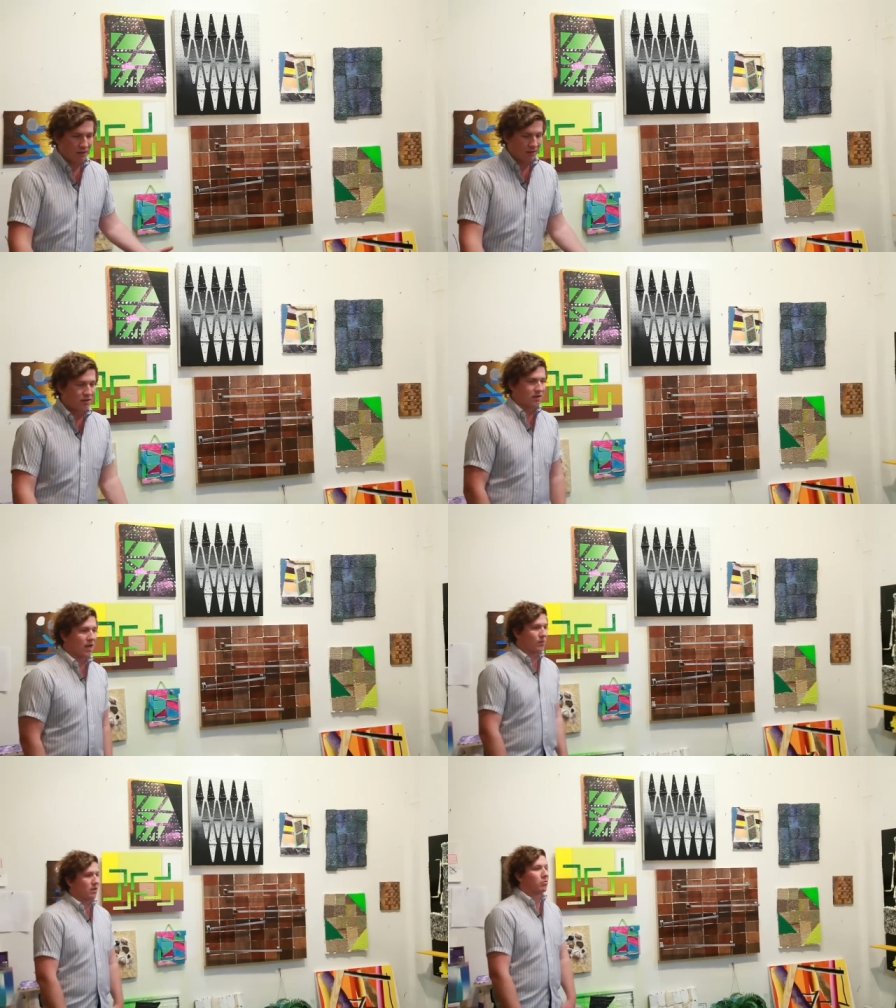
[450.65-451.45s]
are
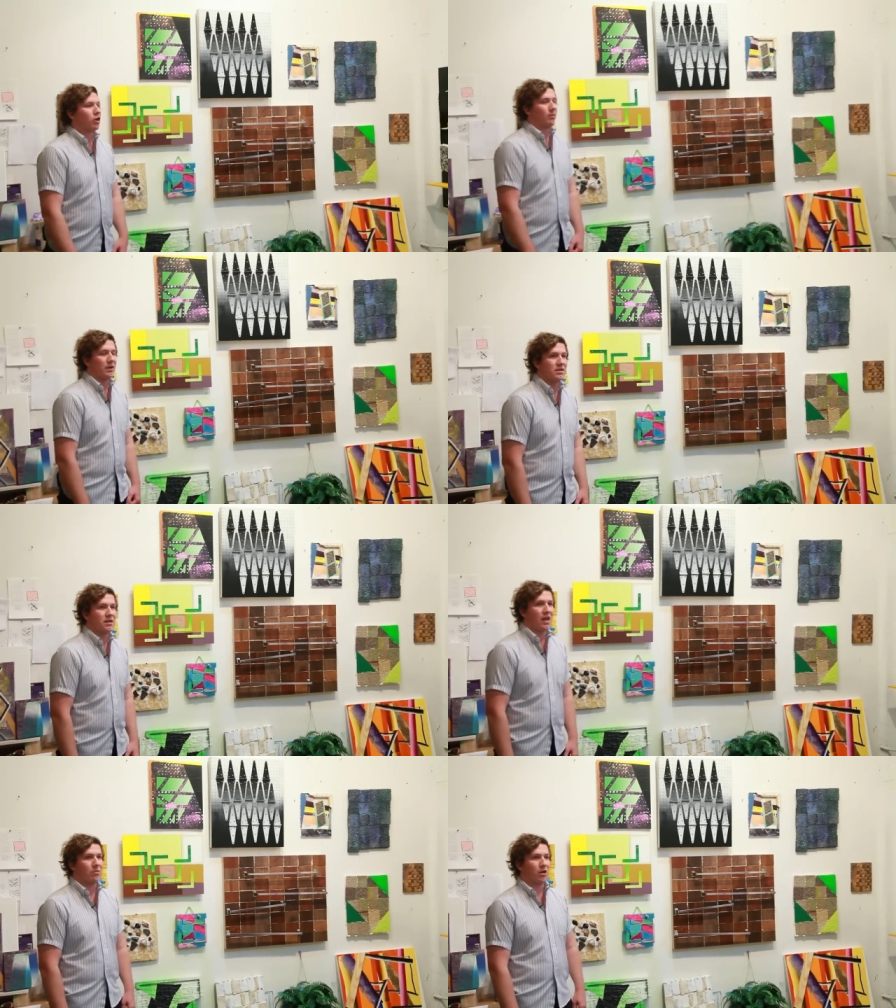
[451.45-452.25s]
designed with a purpose,
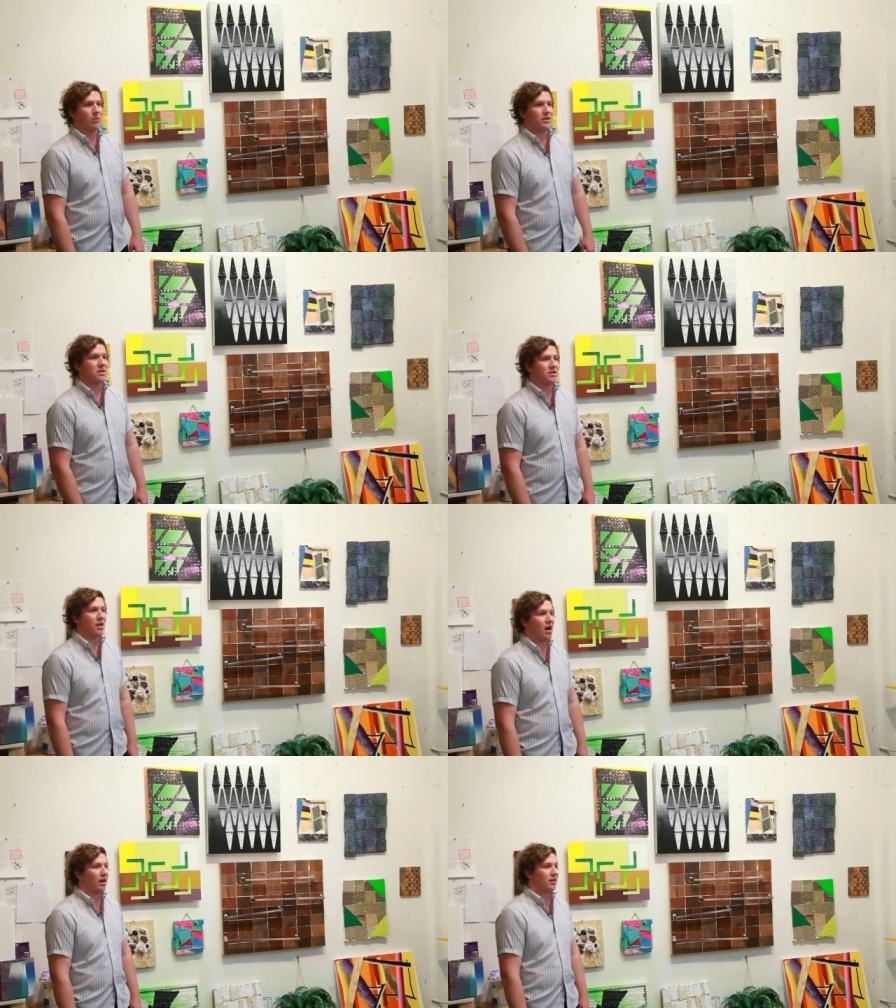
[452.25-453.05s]
and that purpose is
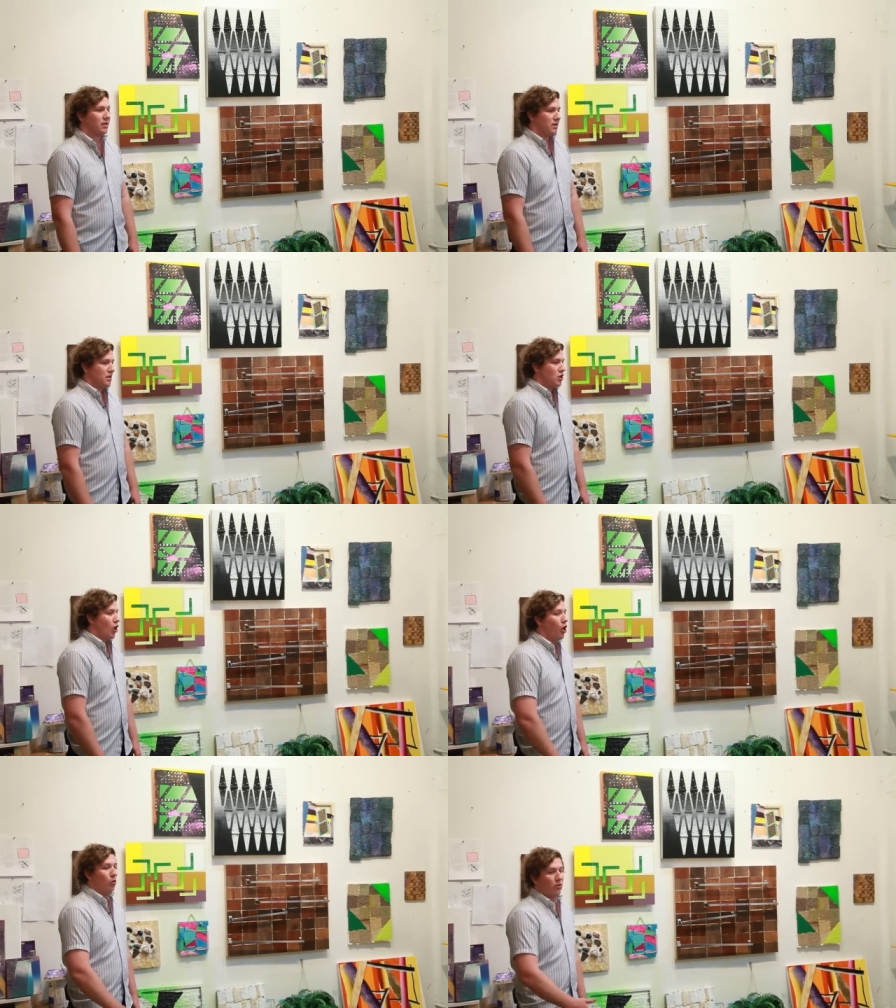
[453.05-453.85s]
not
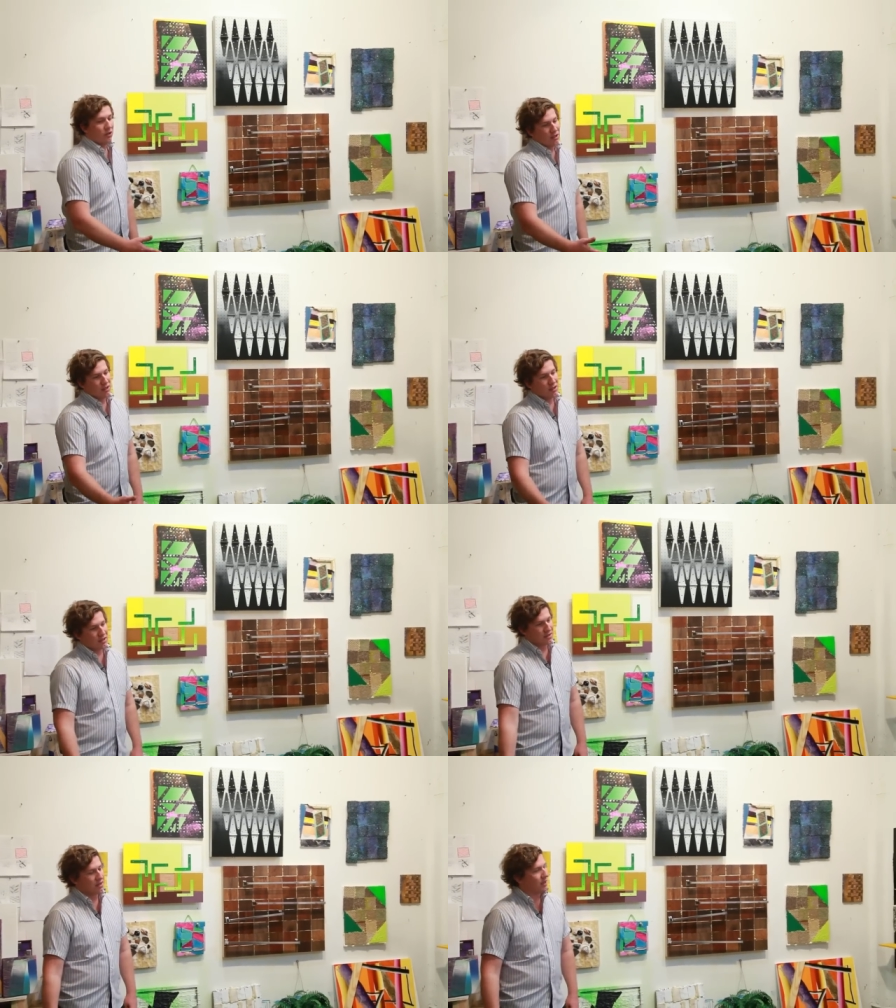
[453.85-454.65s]
only
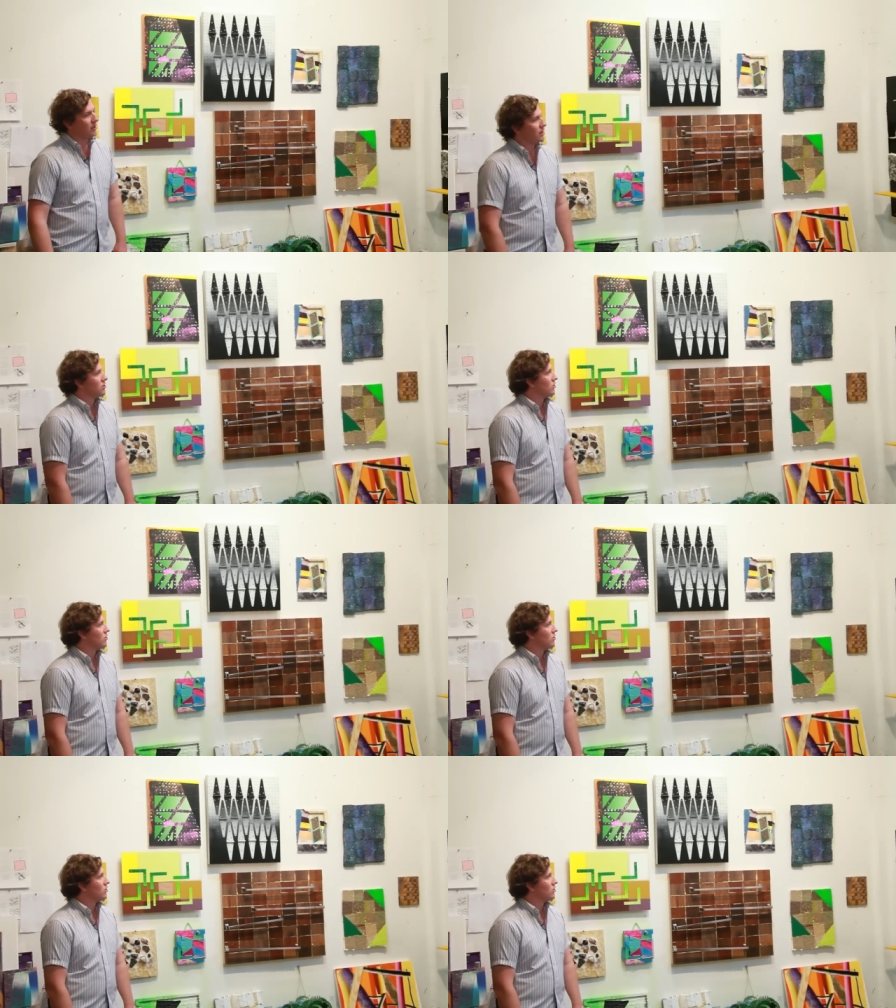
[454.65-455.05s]
aesthetic, and